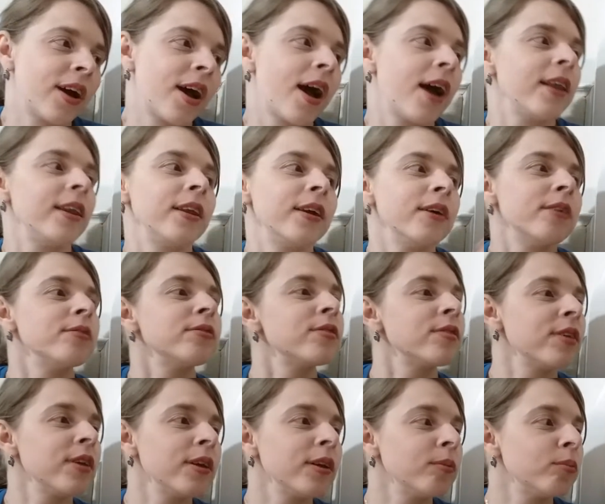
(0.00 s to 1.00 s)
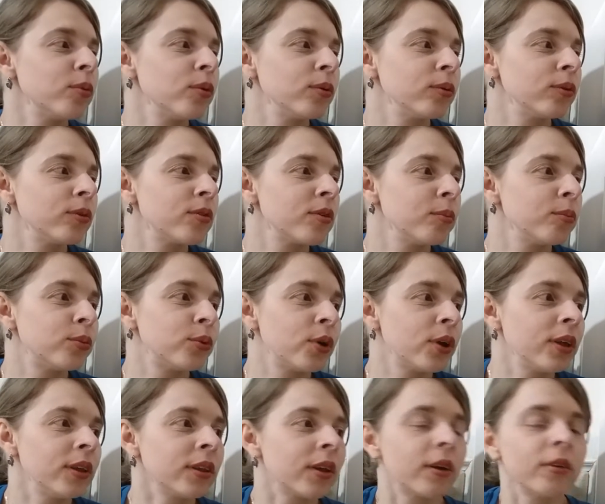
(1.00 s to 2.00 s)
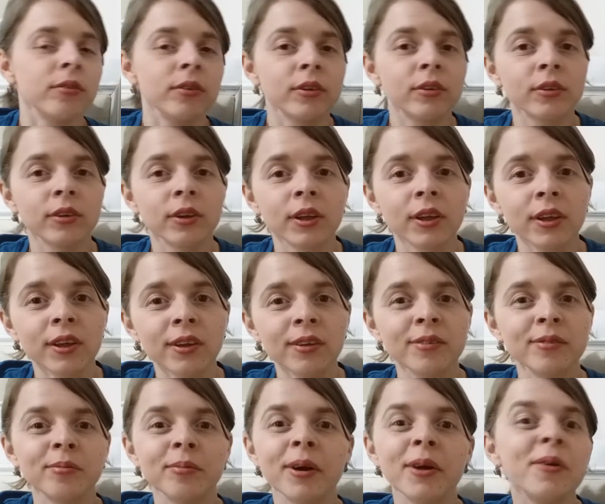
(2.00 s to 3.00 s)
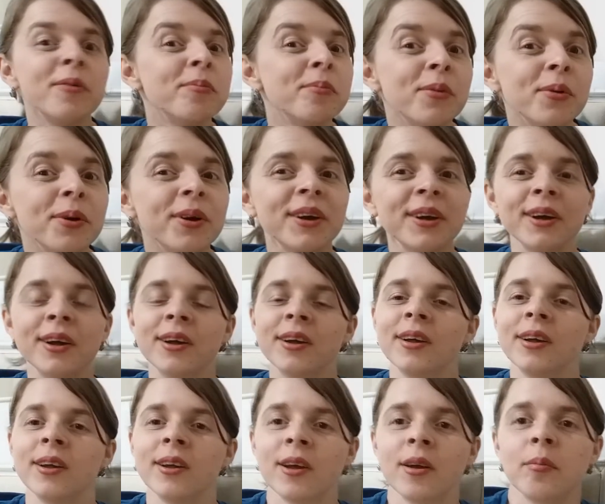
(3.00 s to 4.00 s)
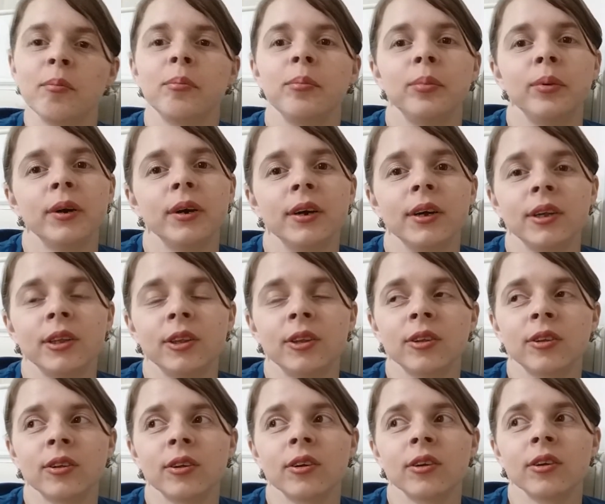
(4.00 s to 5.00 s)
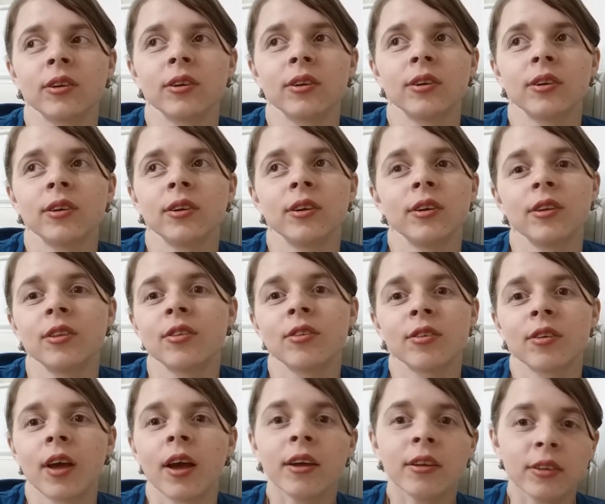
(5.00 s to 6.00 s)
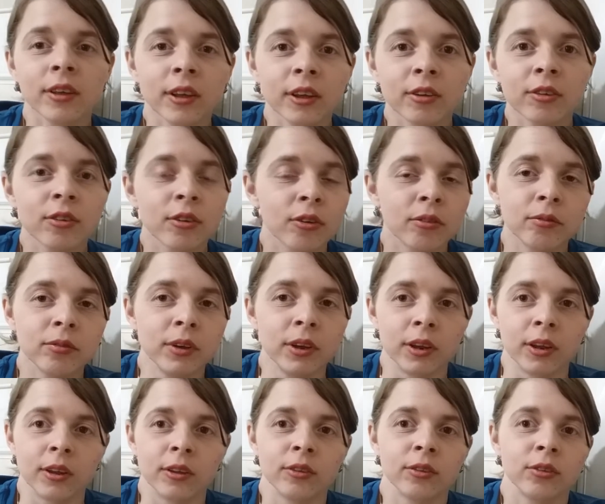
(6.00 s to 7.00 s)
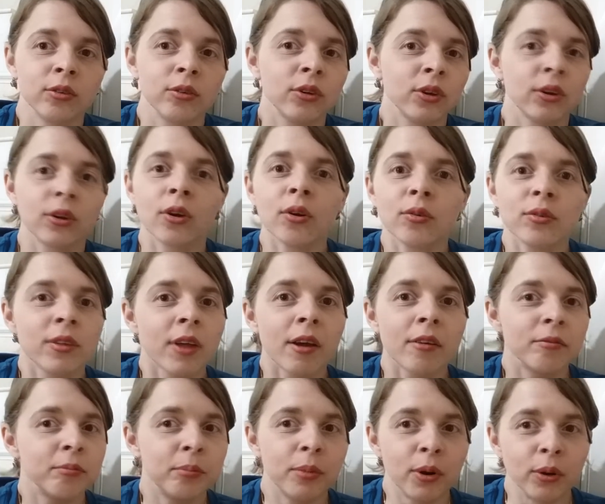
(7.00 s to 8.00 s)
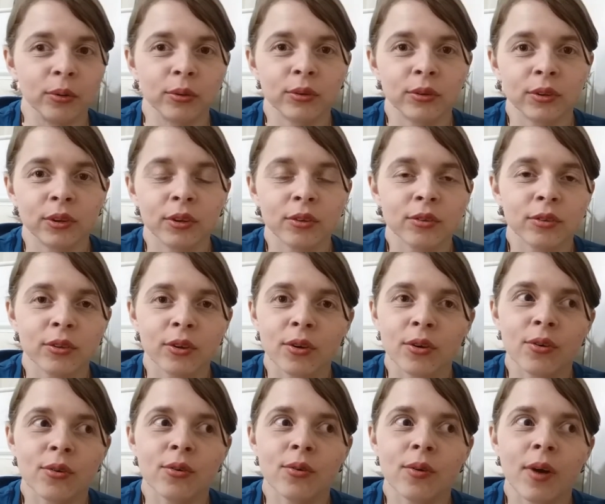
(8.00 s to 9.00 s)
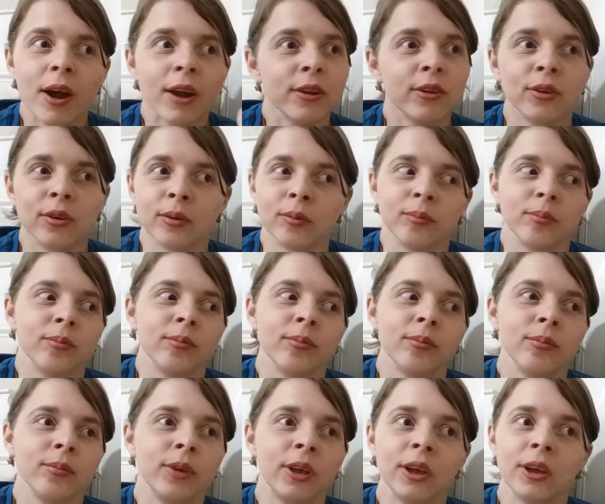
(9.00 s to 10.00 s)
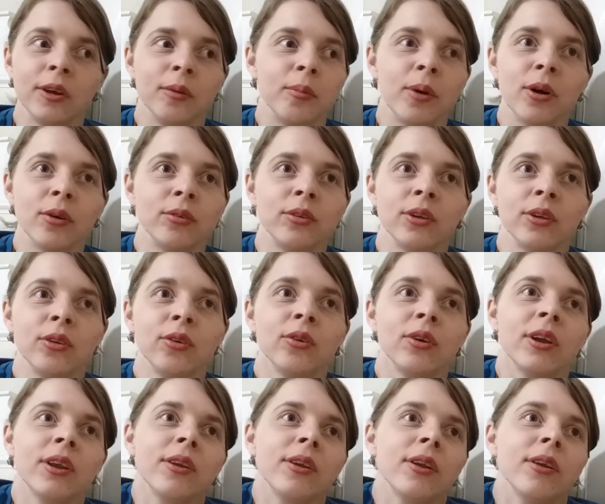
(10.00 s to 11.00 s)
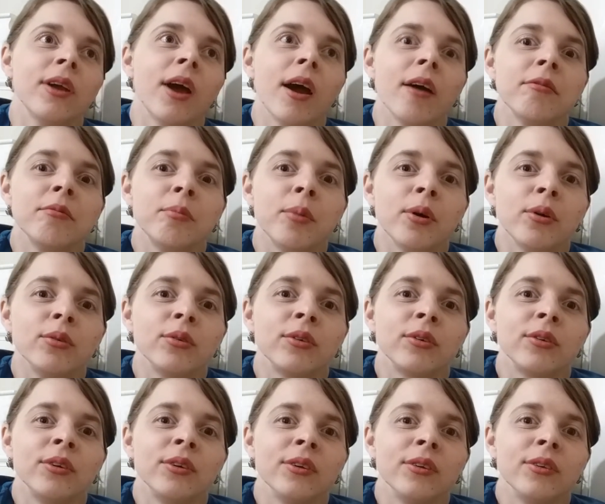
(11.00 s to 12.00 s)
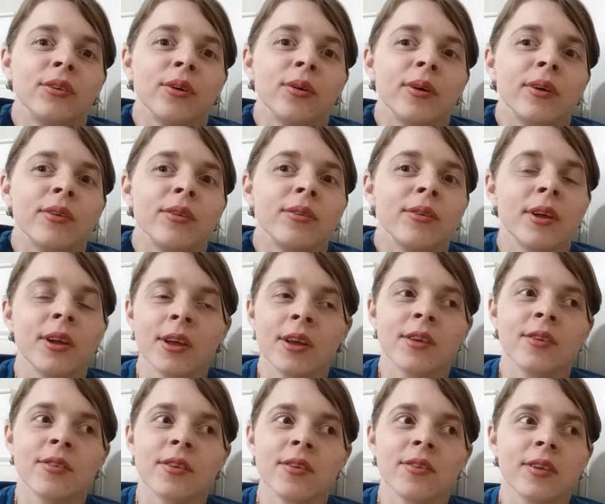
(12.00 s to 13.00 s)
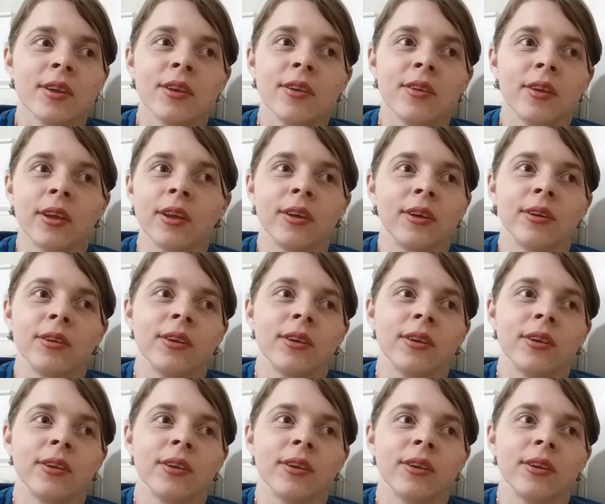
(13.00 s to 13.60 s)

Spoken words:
I love seeing books in print, obviously, my own book, but I think it's convenient, so you can always have both. There's no arguing about it. You can have both. No one says anything.